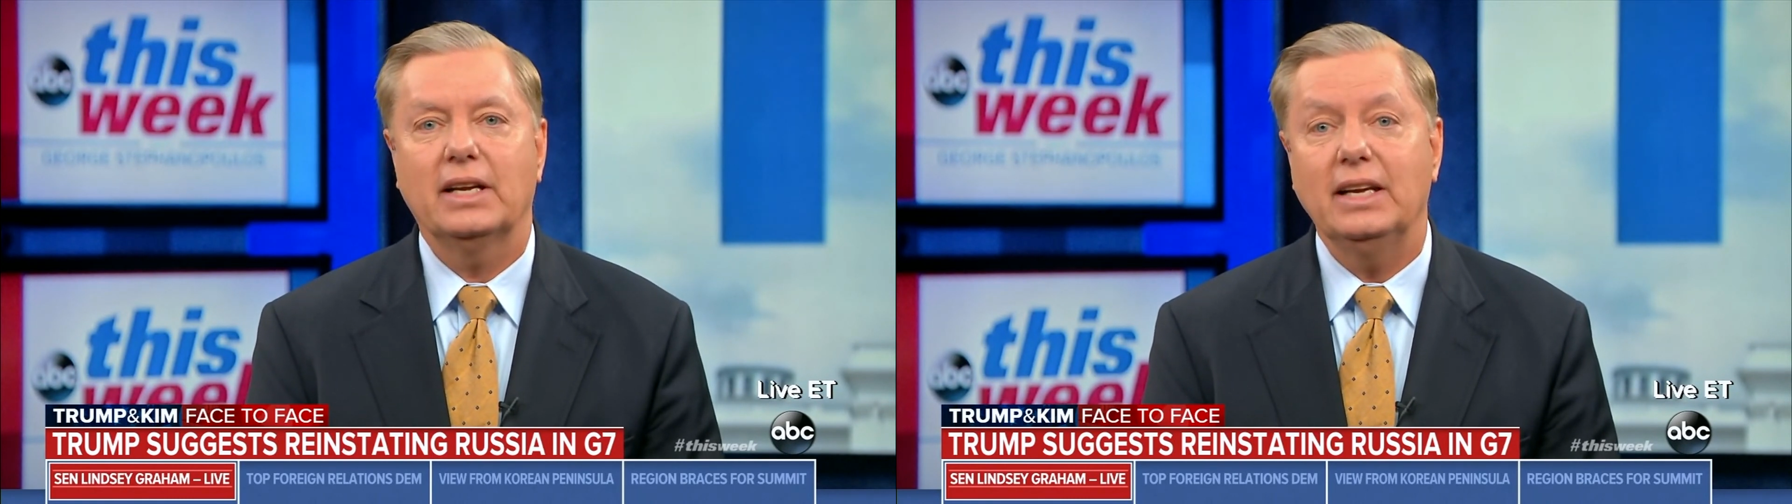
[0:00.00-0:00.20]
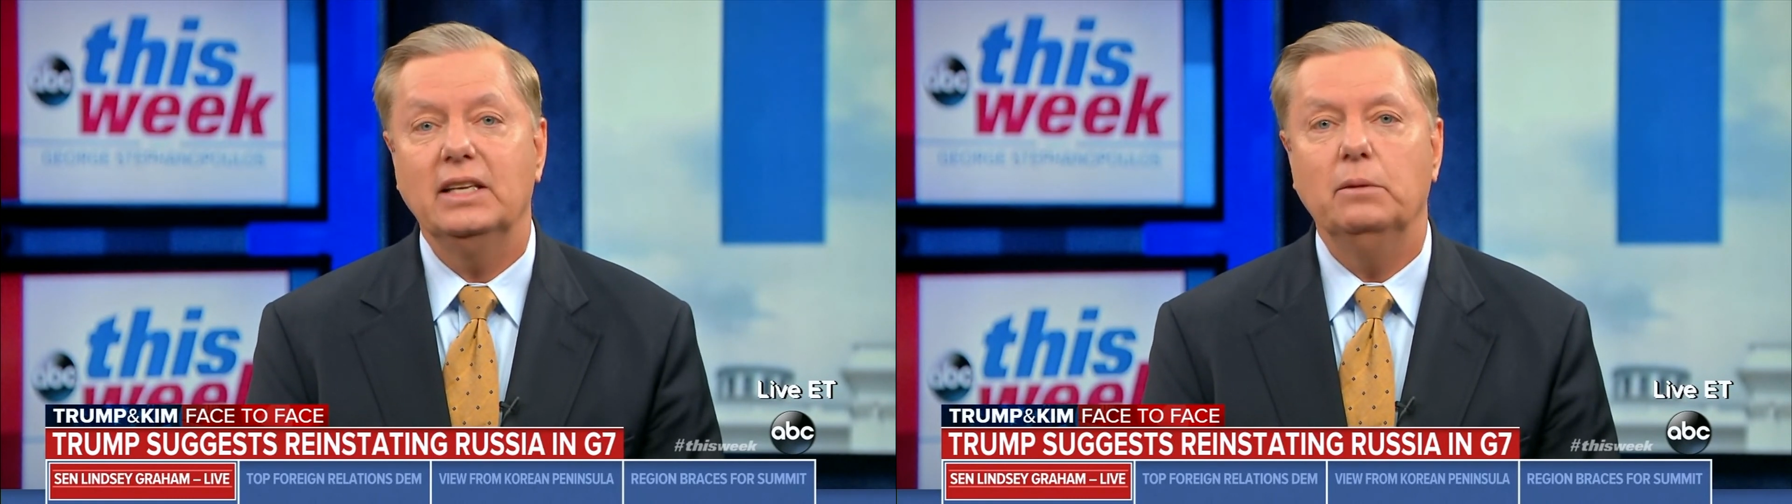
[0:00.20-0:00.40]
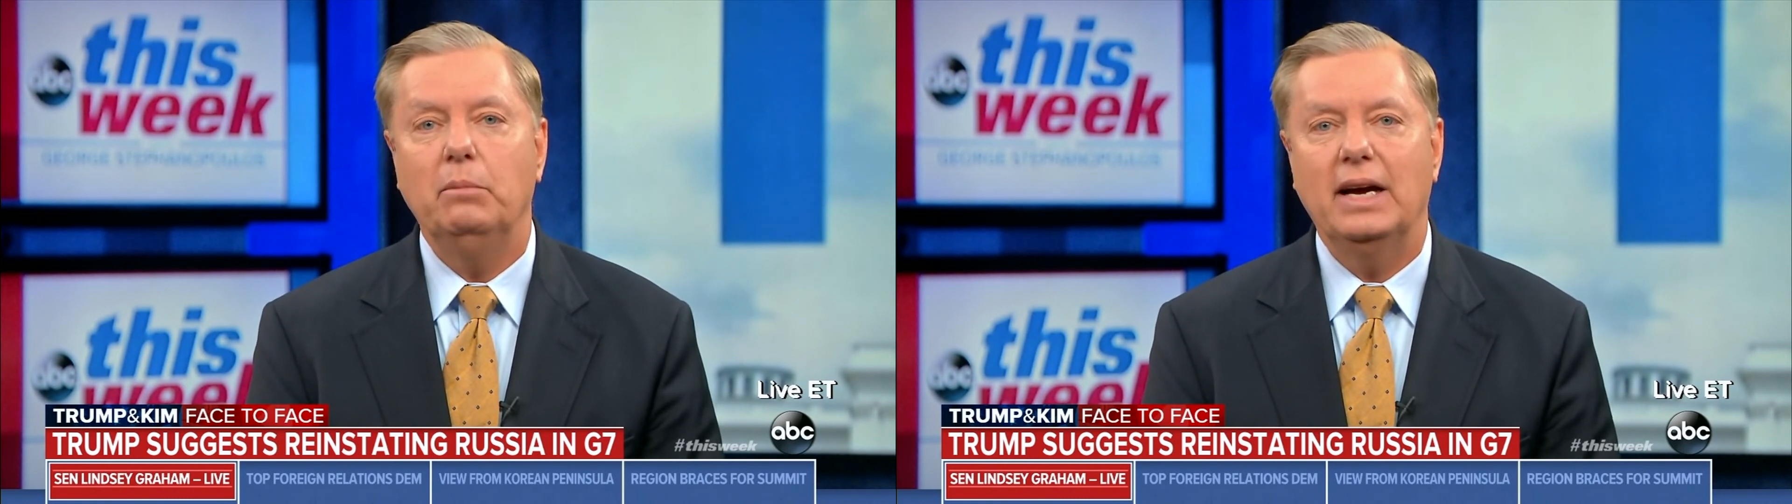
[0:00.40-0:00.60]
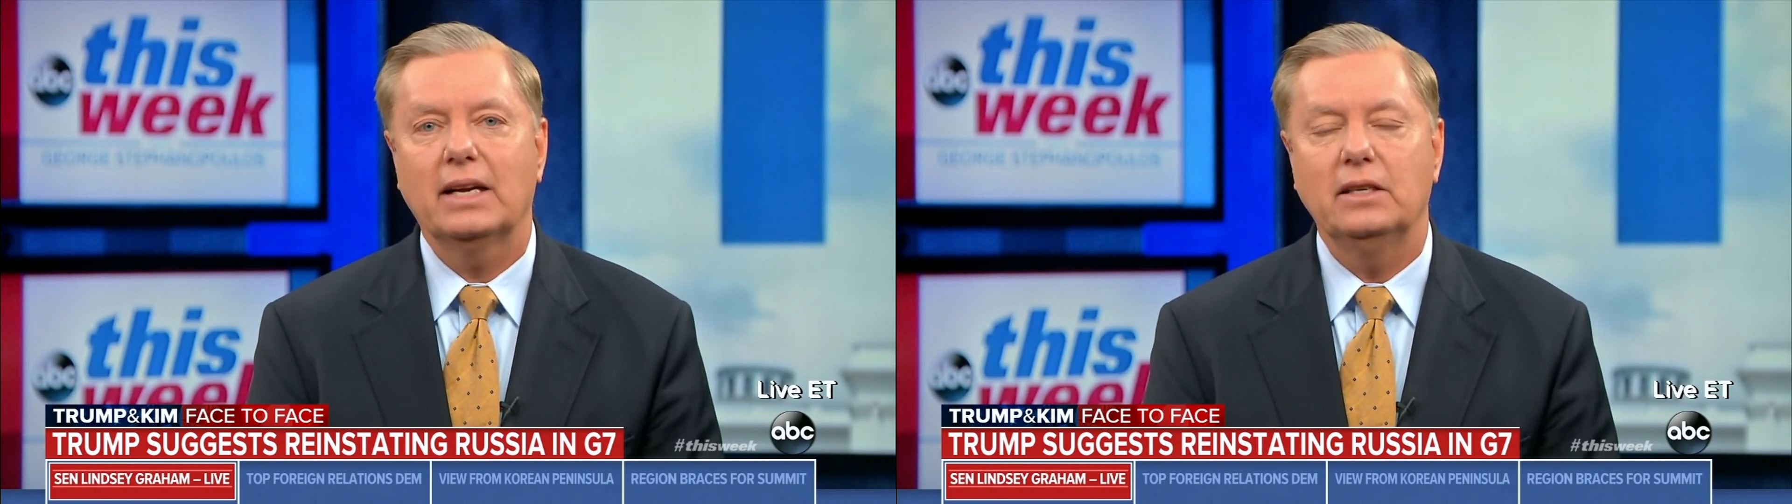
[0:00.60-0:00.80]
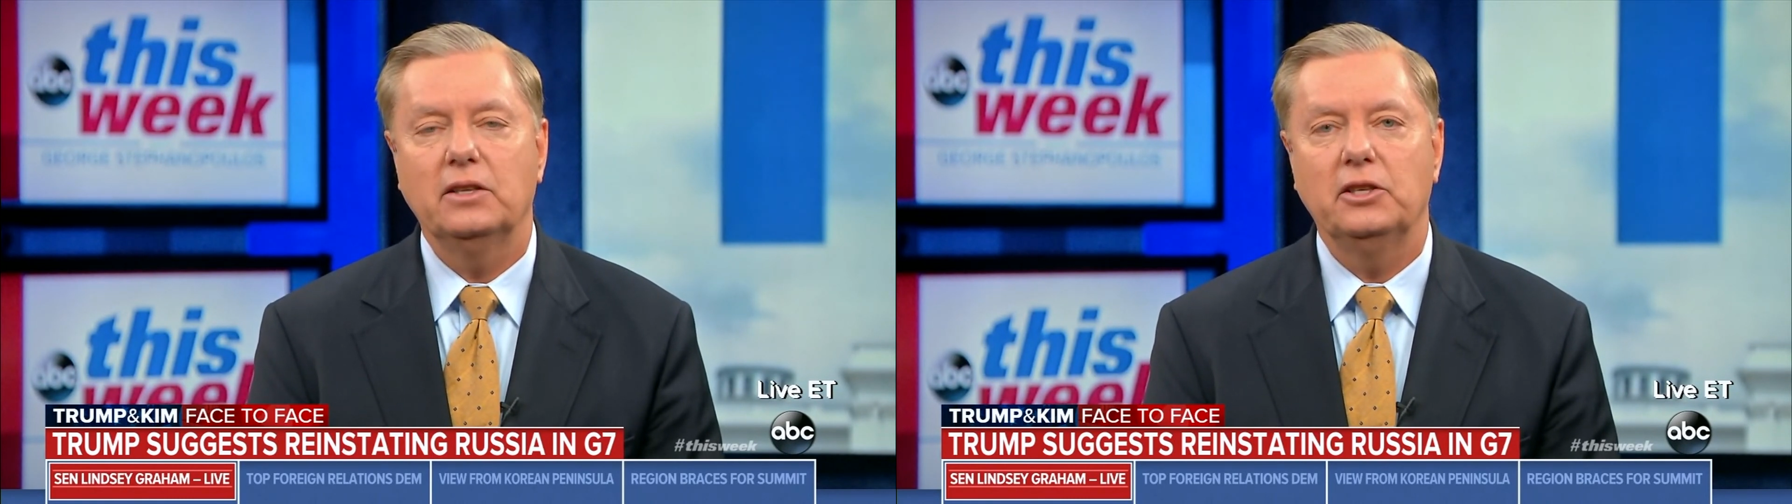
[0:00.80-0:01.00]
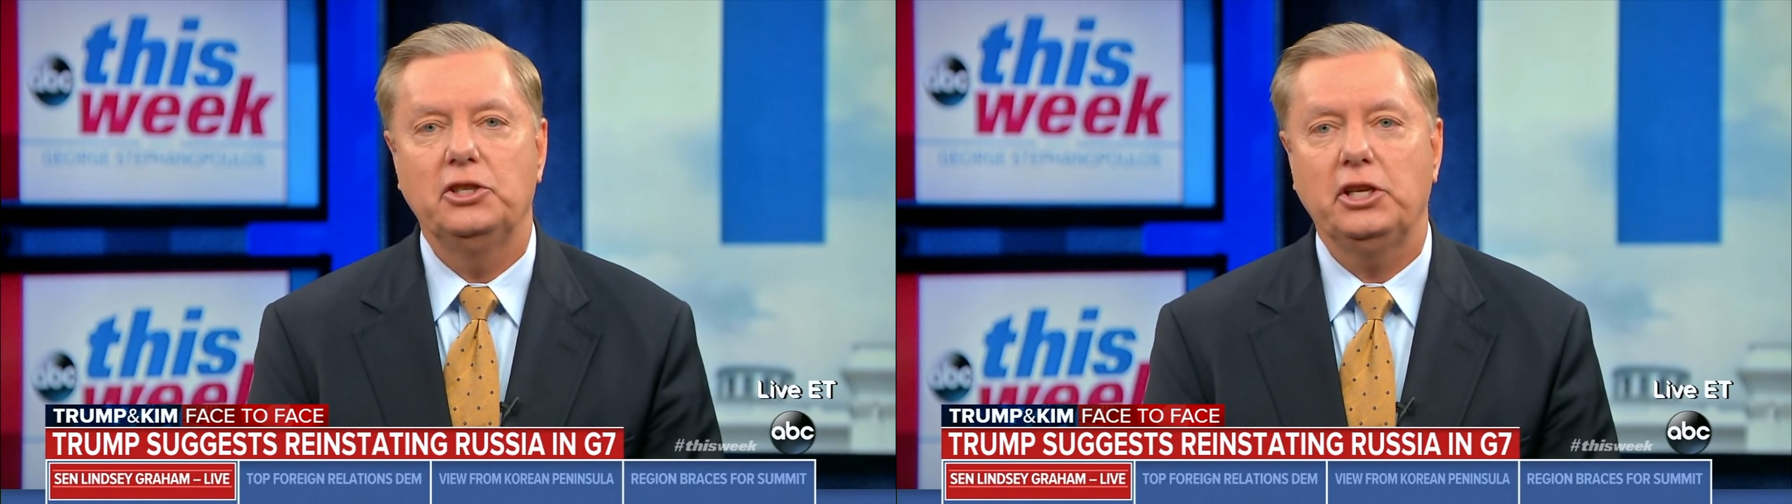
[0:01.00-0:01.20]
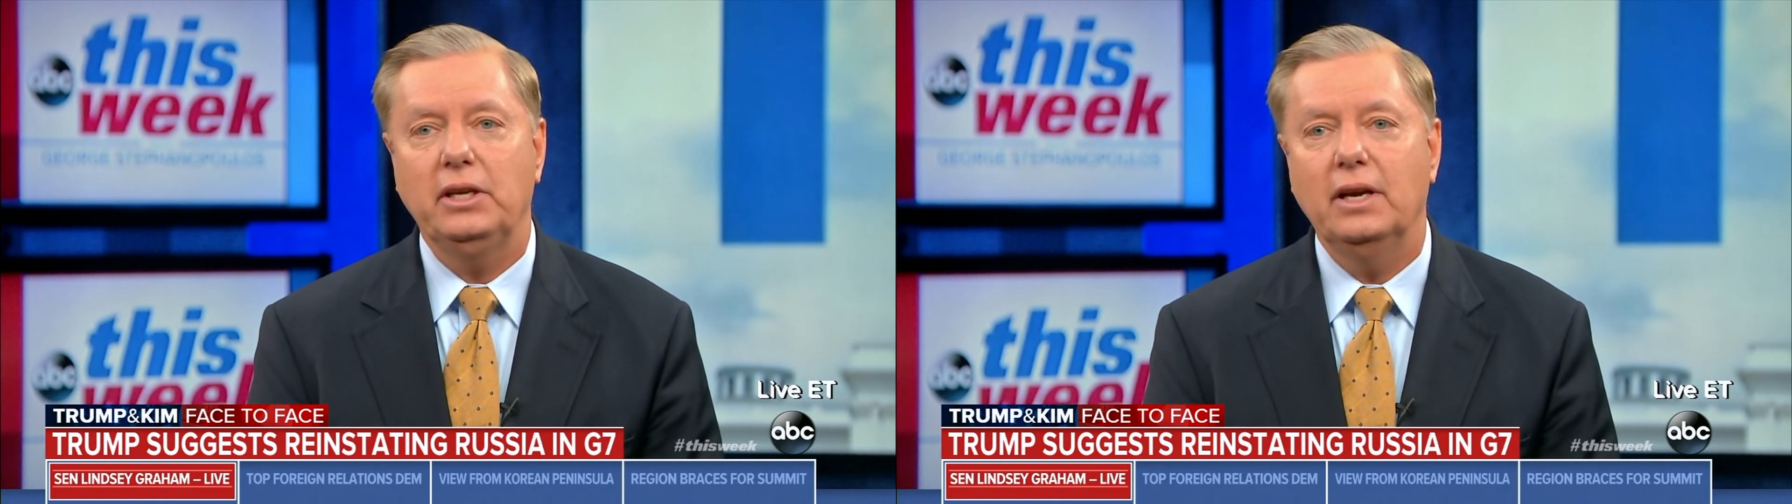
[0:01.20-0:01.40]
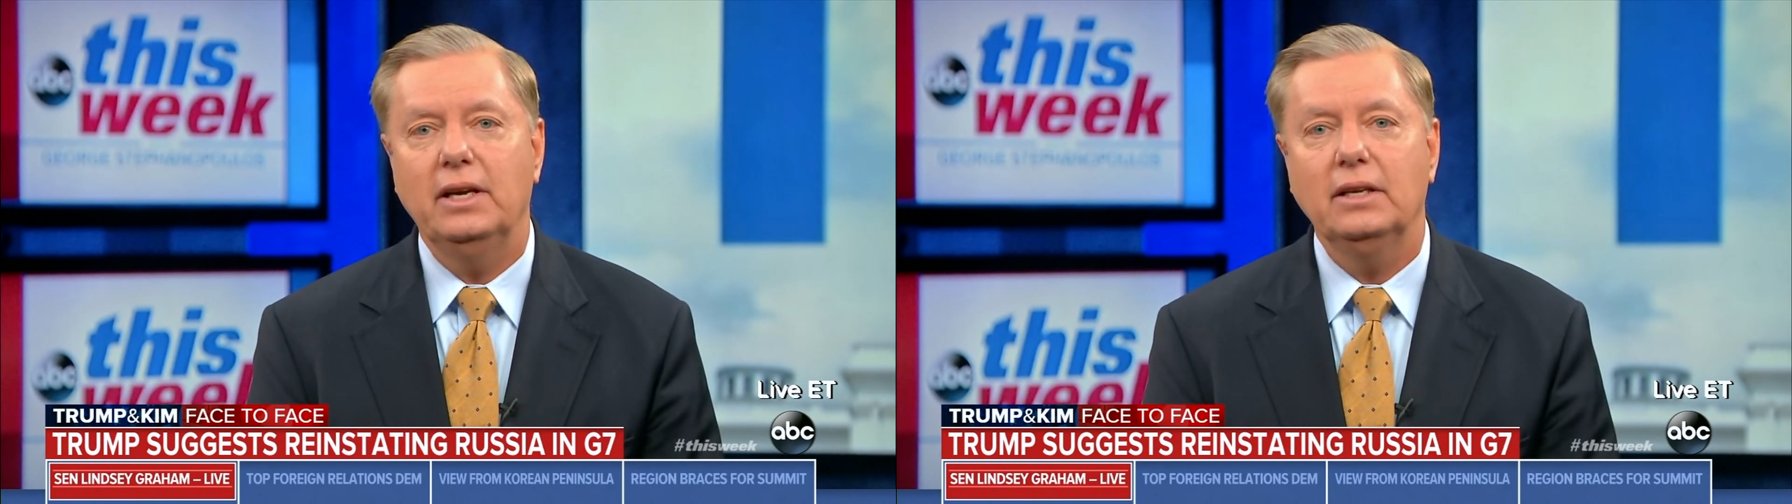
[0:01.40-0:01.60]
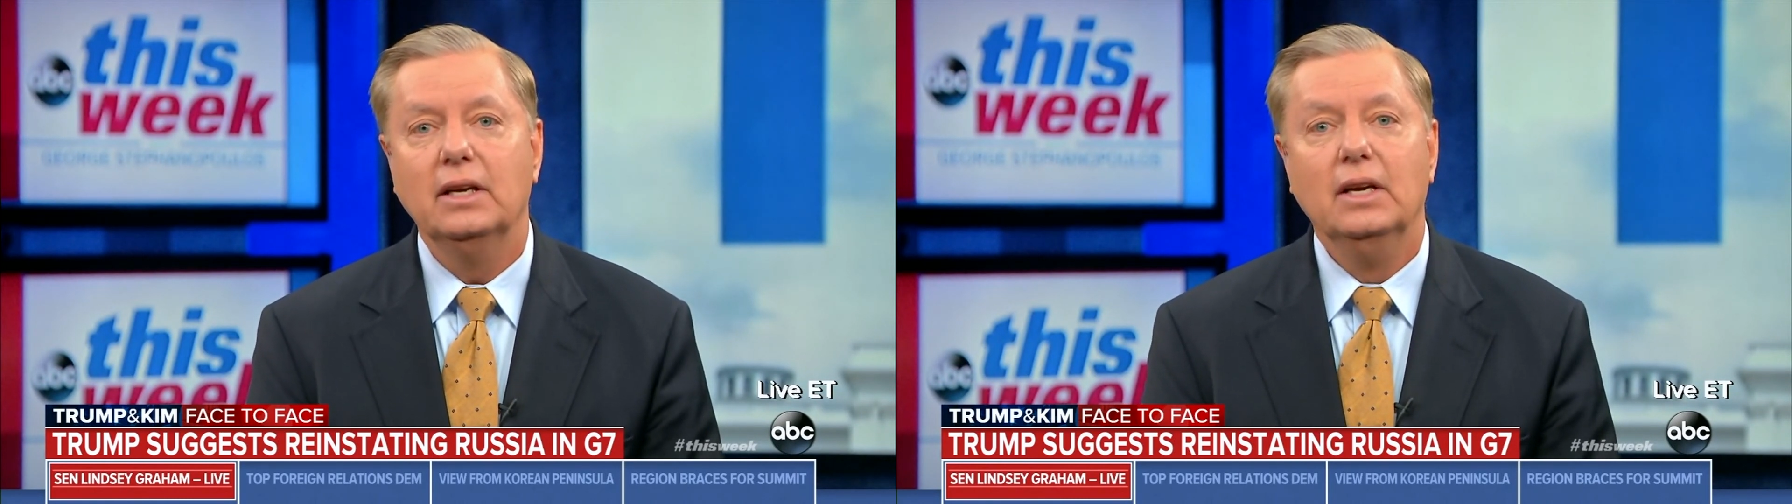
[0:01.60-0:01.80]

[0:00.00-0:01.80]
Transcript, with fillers: get him back into the G8.